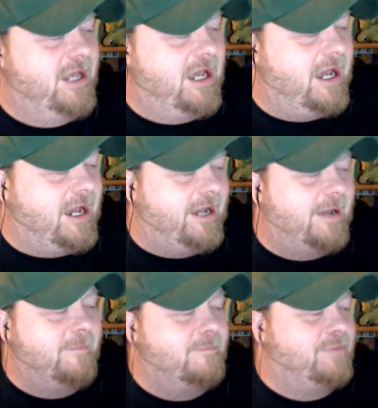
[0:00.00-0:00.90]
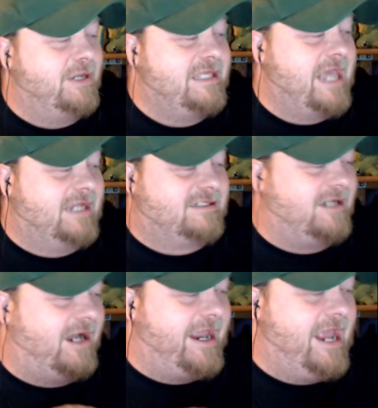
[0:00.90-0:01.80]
Uh, but yes, I